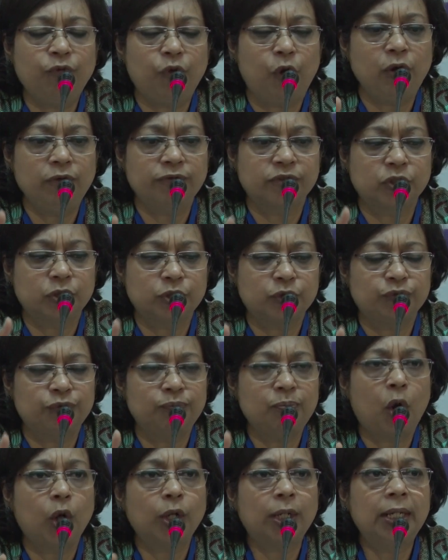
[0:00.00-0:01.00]
sort of
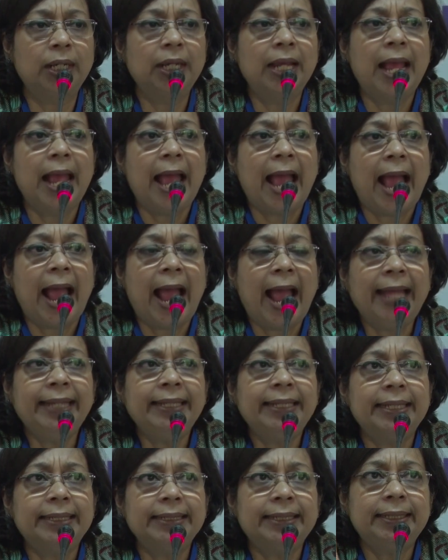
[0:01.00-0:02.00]
model.
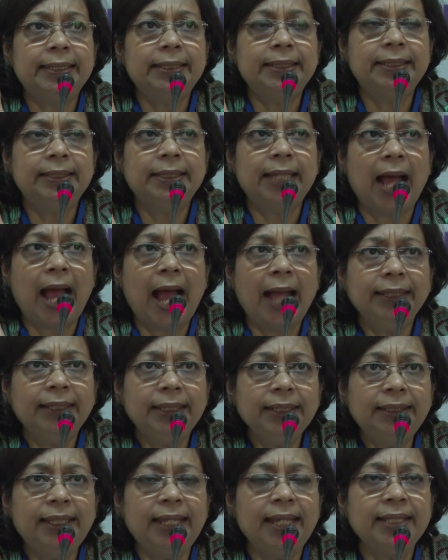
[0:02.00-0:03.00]
And the
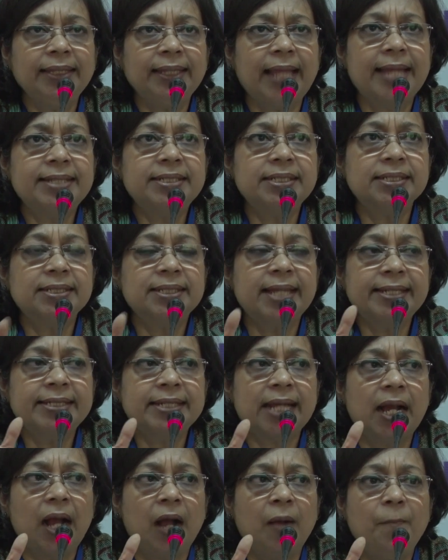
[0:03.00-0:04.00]
other thing that is that
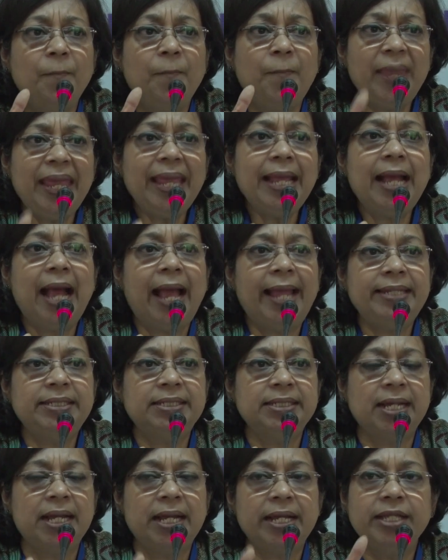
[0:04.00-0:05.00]
a big
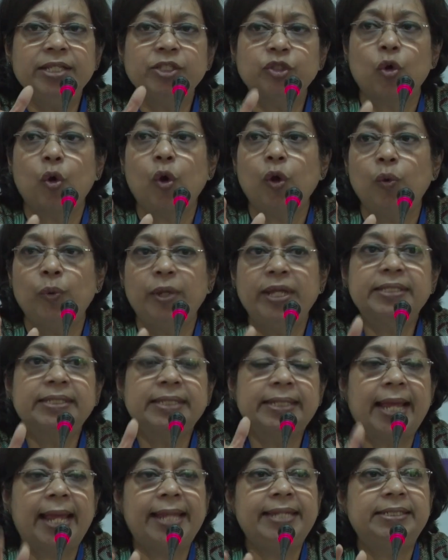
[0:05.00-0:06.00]
idea is always
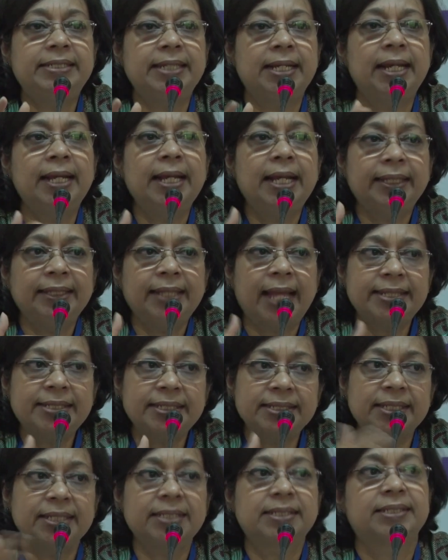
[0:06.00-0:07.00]
an idea that
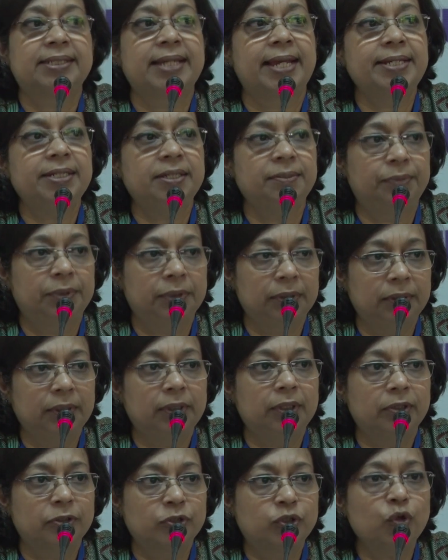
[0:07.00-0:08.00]
is extendable.
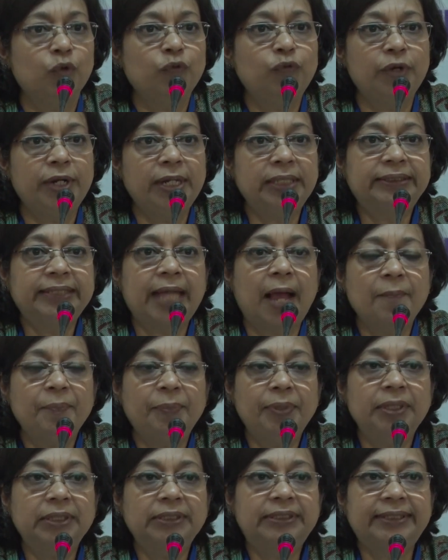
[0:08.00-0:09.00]
So for
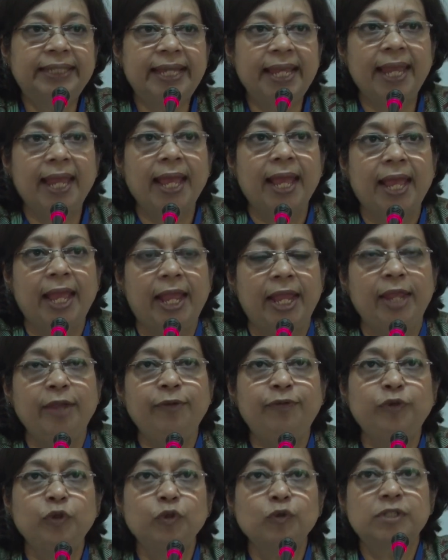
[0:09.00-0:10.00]
example, say,
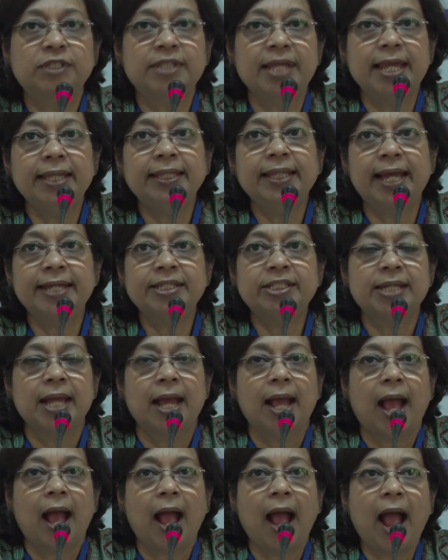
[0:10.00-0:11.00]
if you say that
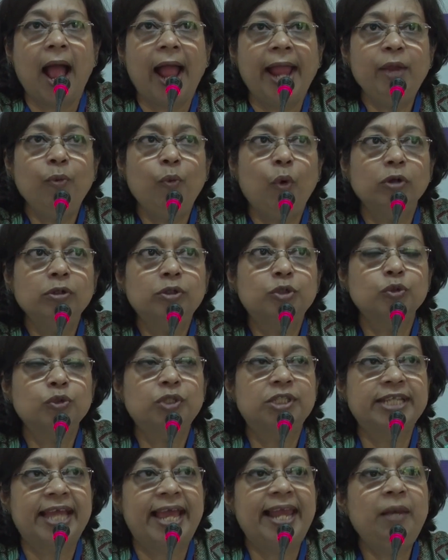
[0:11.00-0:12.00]
I want to
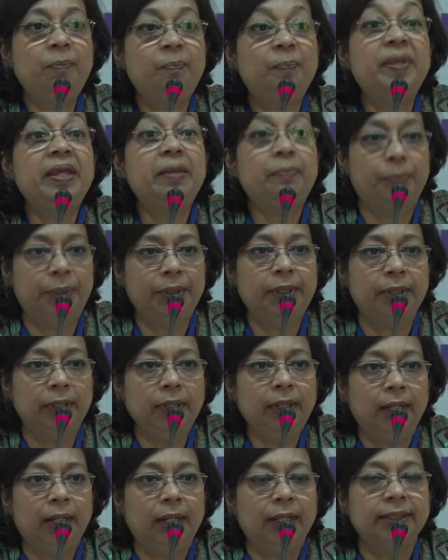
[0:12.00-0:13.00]
tell people
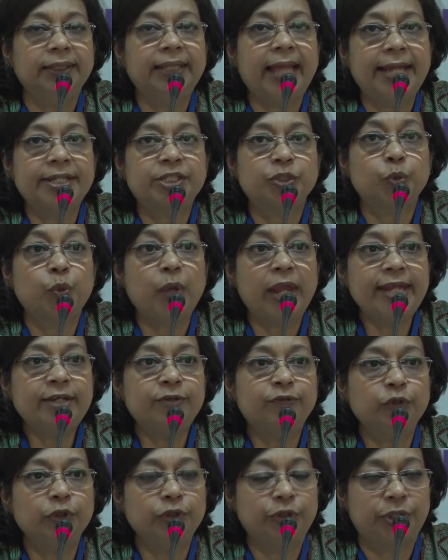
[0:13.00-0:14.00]
that wait
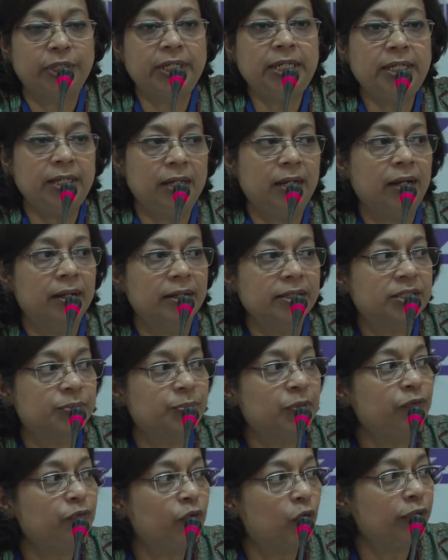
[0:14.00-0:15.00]
for 3 years
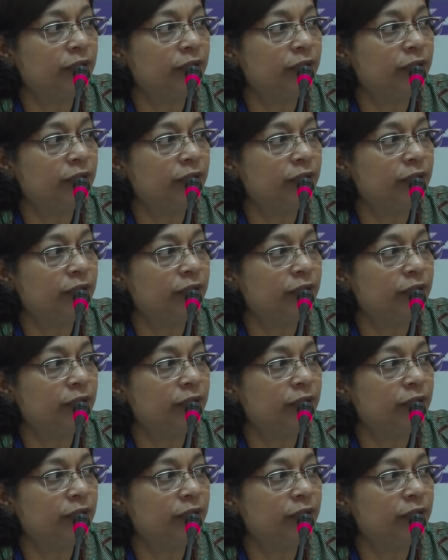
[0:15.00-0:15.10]
before